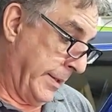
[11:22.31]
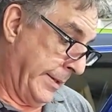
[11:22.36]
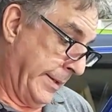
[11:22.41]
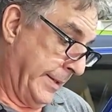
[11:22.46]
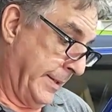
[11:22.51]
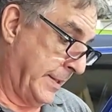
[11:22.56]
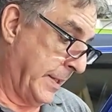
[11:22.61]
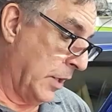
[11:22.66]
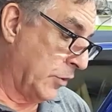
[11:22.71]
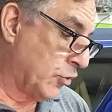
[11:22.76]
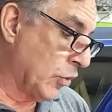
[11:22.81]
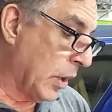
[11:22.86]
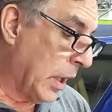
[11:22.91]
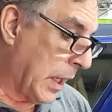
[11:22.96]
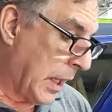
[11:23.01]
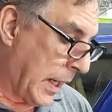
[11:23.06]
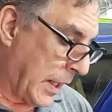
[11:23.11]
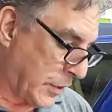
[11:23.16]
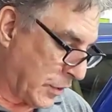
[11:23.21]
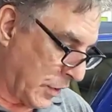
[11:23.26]
central
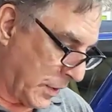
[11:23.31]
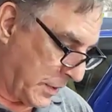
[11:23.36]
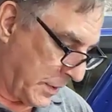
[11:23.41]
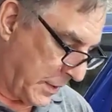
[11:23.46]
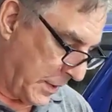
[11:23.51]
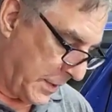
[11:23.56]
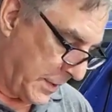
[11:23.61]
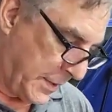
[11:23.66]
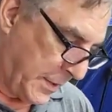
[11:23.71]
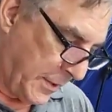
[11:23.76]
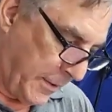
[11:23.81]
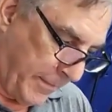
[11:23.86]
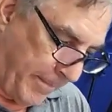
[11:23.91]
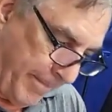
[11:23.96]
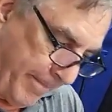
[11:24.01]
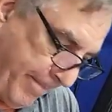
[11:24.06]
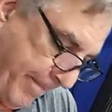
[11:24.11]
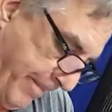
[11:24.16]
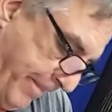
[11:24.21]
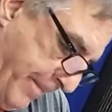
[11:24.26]
electric system.
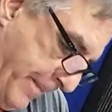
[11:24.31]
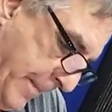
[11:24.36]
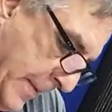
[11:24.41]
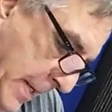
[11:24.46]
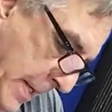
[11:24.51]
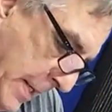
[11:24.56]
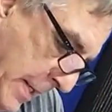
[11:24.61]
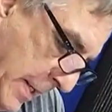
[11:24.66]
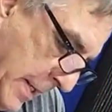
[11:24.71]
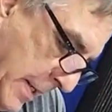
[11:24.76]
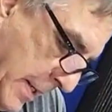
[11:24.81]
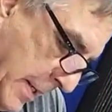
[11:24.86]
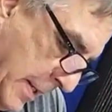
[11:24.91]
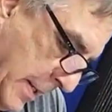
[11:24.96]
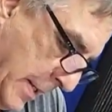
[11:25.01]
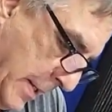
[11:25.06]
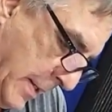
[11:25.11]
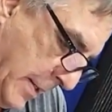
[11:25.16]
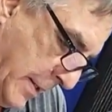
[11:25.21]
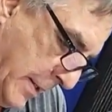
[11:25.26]

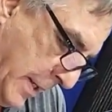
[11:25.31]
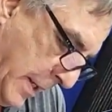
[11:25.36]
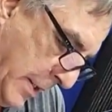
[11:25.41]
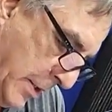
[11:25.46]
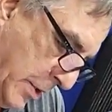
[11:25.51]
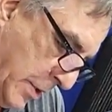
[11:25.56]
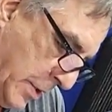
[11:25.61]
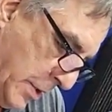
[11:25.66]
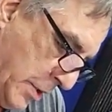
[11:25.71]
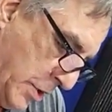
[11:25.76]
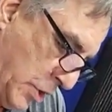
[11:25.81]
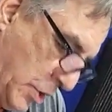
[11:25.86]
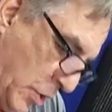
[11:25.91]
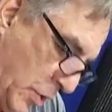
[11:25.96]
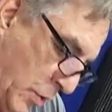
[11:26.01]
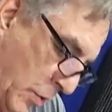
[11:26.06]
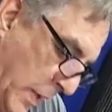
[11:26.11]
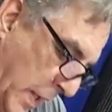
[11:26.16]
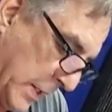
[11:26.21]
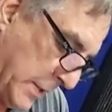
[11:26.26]
Engine
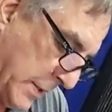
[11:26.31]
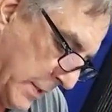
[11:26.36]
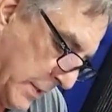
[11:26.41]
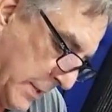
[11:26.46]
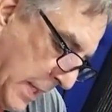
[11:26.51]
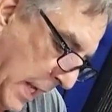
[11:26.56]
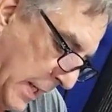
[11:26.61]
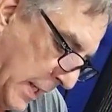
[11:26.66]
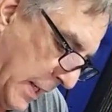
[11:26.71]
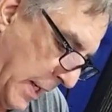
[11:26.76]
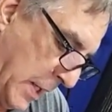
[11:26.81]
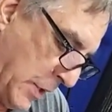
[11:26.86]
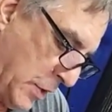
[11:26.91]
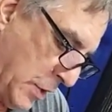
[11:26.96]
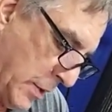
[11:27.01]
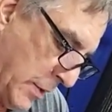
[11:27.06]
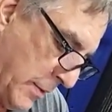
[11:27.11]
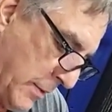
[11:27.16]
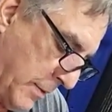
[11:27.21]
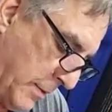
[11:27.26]
2. That's a second
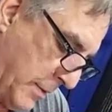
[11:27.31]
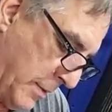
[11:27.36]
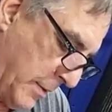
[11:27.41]
engine